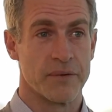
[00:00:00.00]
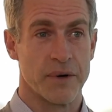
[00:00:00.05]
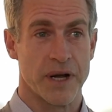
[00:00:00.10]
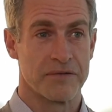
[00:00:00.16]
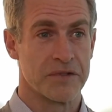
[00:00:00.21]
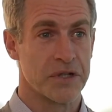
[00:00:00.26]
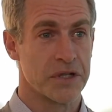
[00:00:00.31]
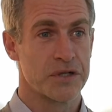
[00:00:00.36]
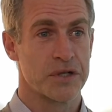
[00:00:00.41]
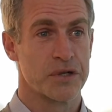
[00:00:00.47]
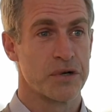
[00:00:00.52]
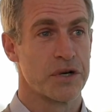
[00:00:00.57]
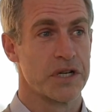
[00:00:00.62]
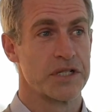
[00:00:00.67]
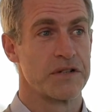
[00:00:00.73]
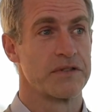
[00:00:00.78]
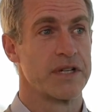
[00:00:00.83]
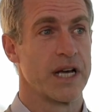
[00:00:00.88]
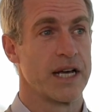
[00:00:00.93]
We have no
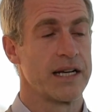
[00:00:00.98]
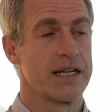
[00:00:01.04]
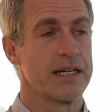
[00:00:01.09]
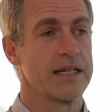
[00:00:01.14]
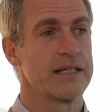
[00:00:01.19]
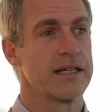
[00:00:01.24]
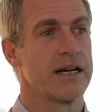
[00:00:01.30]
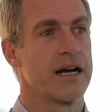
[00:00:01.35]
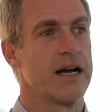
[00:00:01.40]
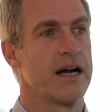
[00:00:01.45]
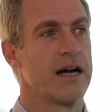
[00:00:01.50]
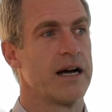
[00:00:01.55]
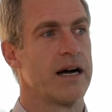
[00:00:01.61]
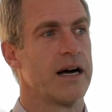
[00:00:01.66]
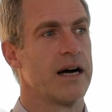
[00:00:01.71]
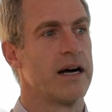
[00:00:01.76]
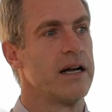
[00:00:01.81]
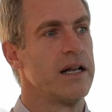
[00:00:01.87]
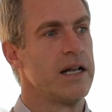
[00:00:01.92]
shortage of
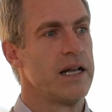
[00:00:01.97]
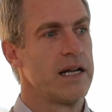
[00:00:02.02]
data.